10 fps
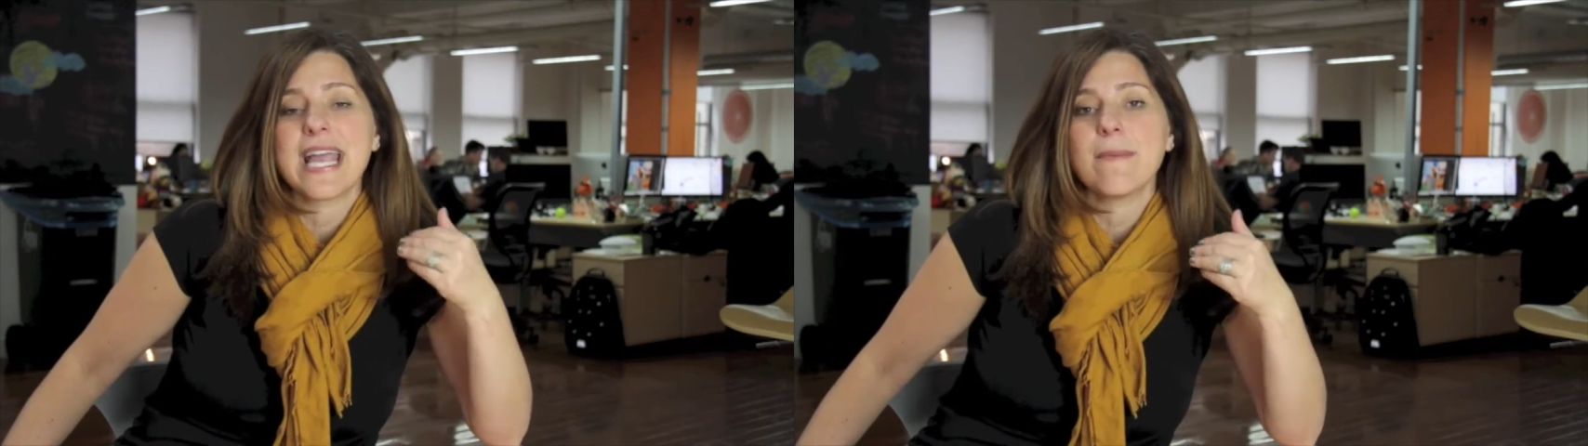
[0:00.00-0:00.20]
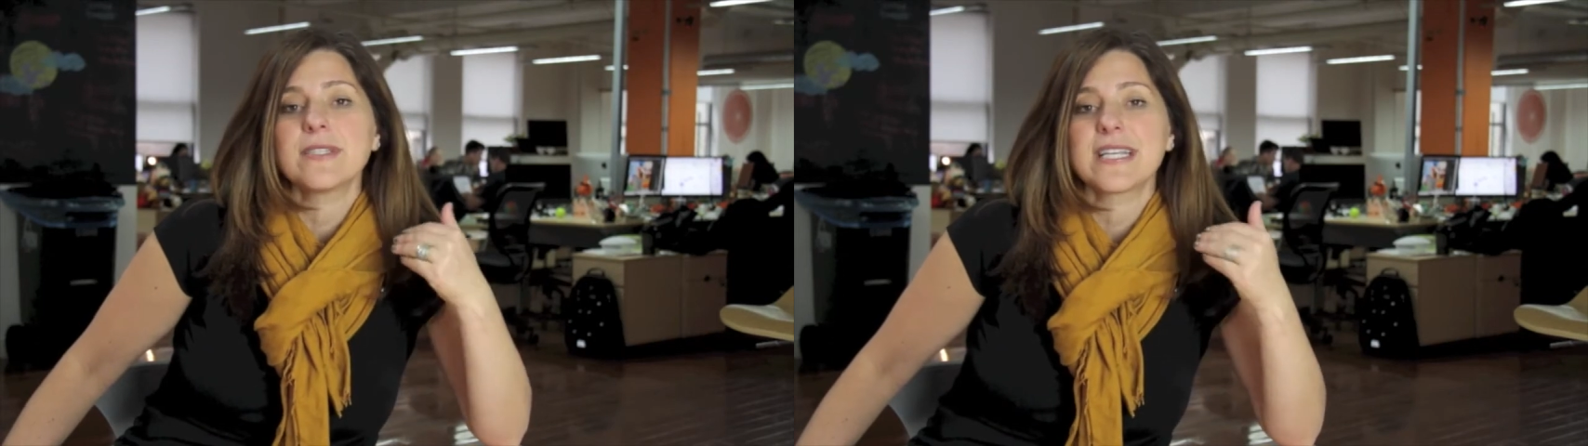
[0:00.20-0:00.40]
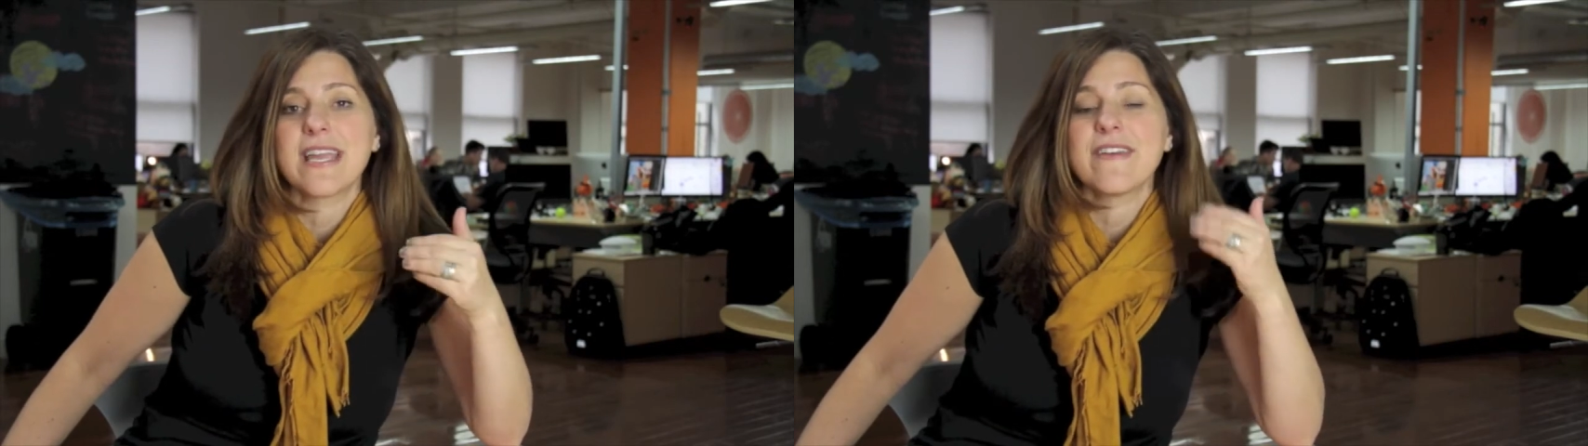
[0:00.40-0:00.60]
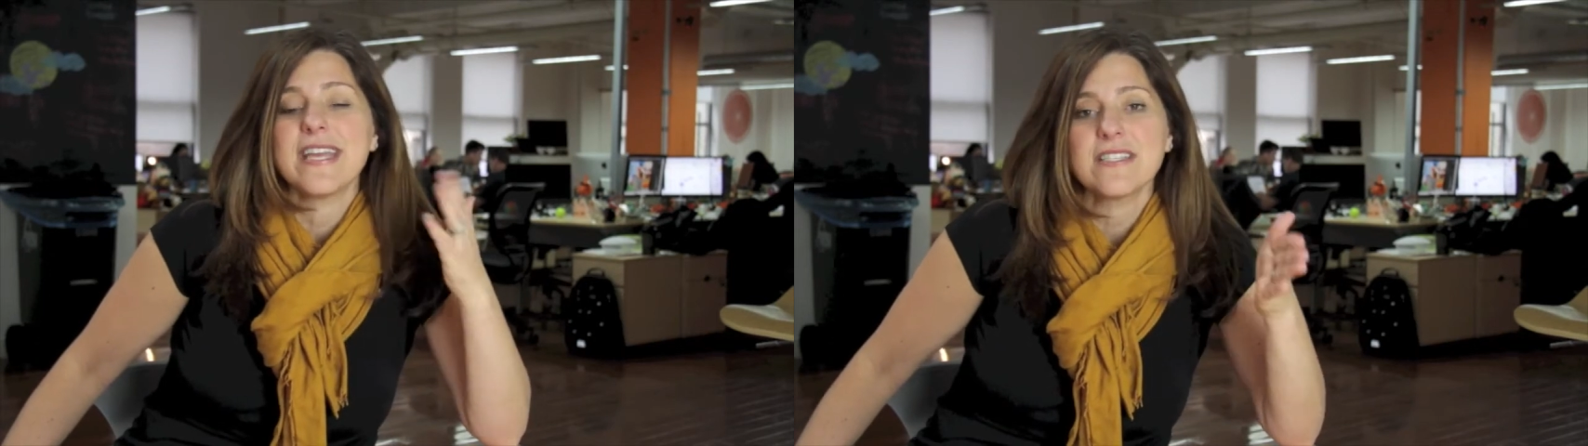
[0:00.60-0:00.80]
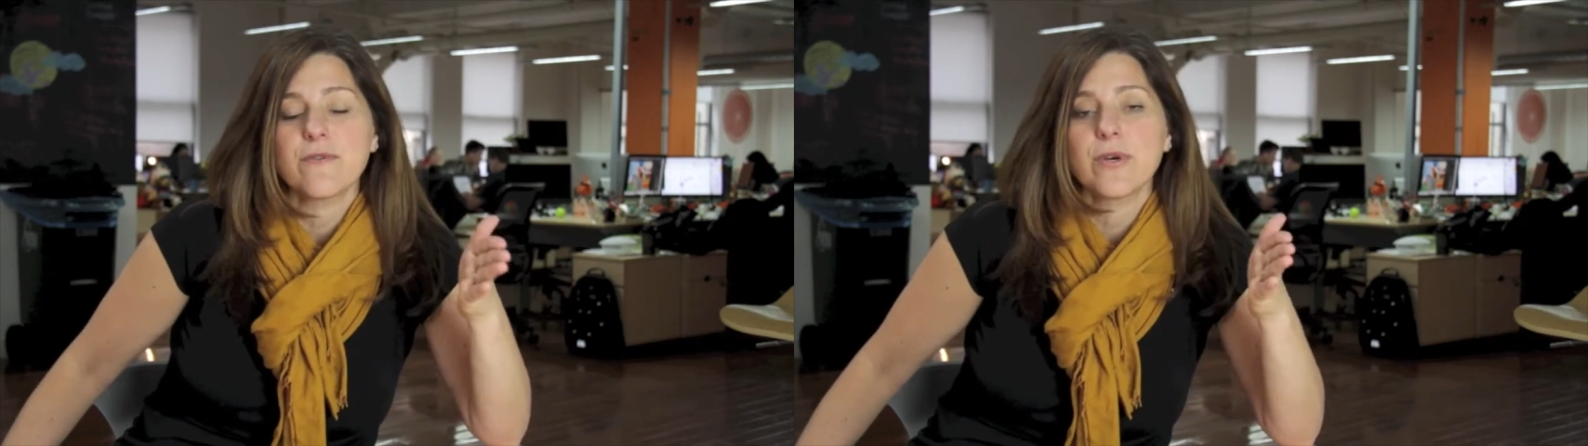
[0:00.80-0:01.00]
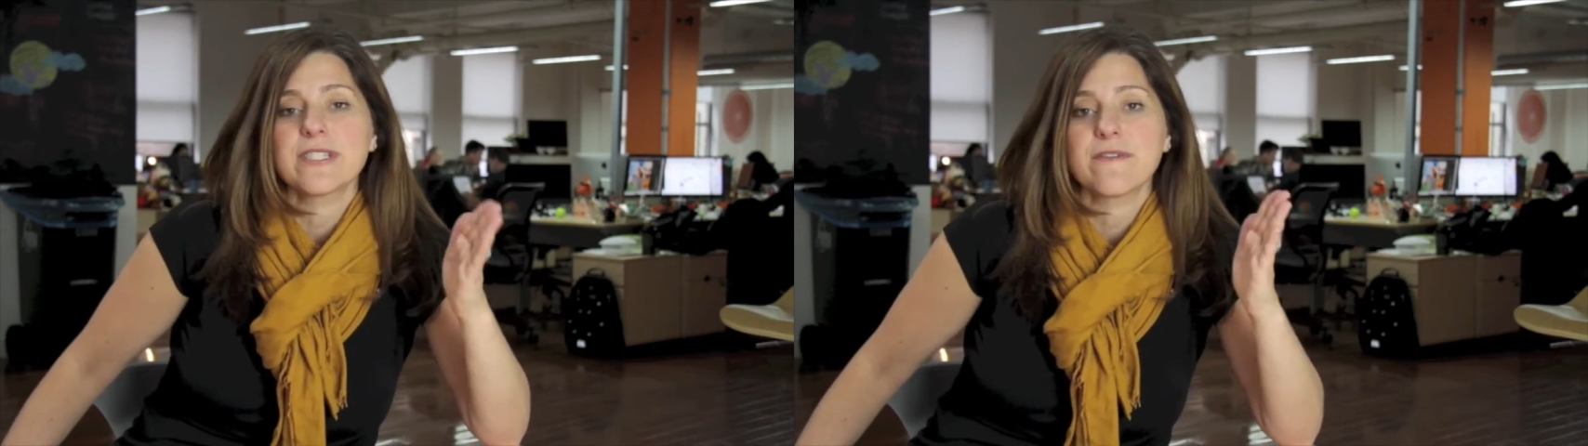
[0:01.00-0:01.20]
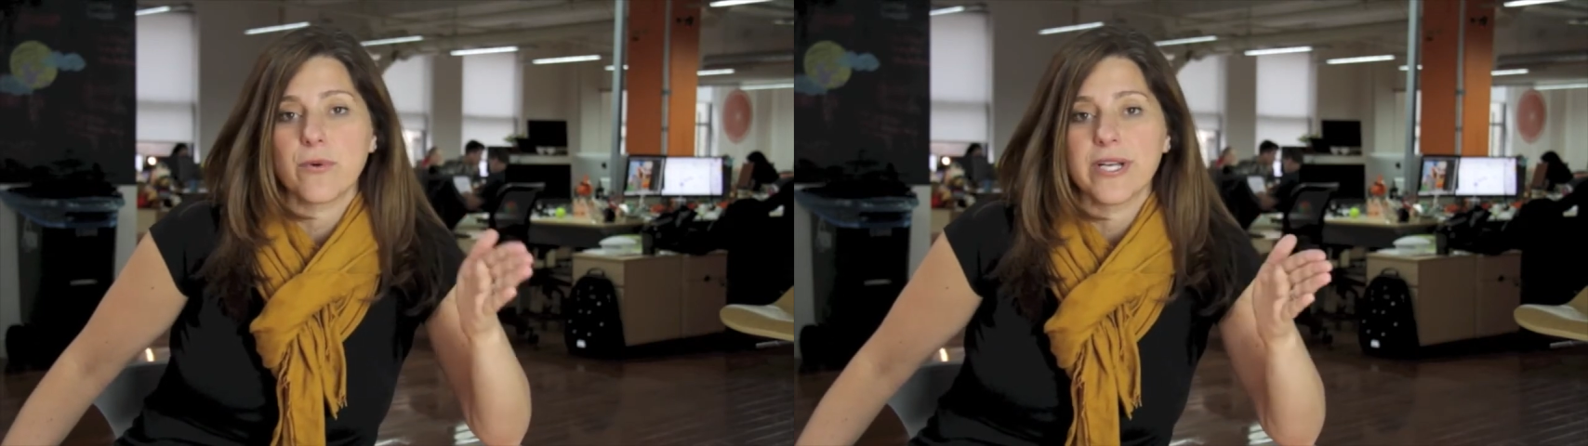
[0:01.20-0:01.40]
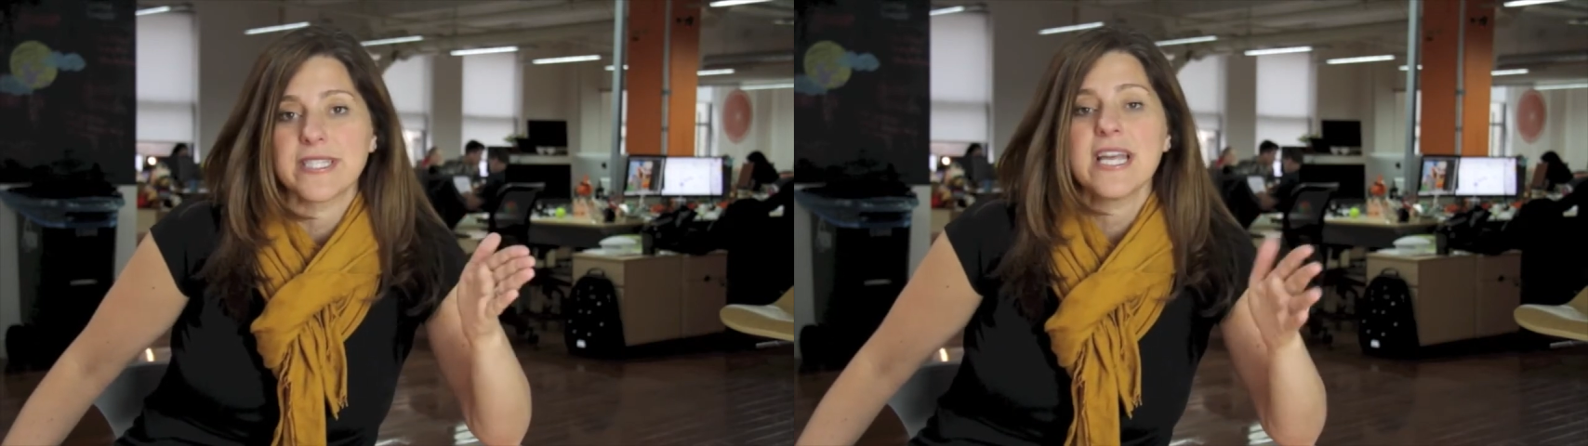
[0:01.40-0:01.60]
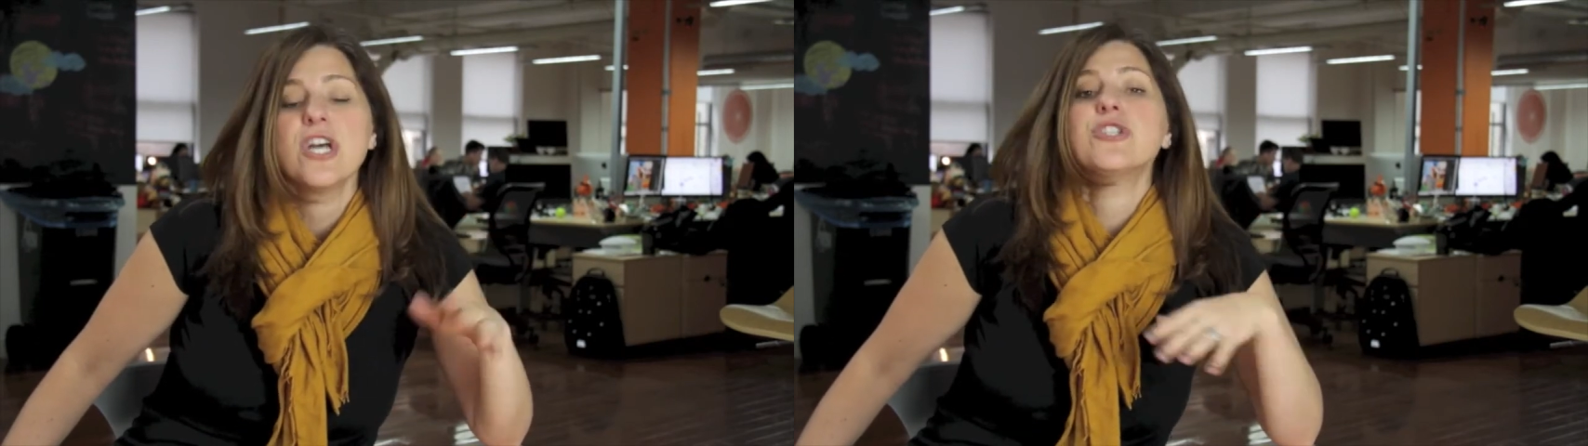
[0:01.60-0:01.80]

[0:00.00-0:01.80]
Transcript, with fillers: able to give his voice a voice,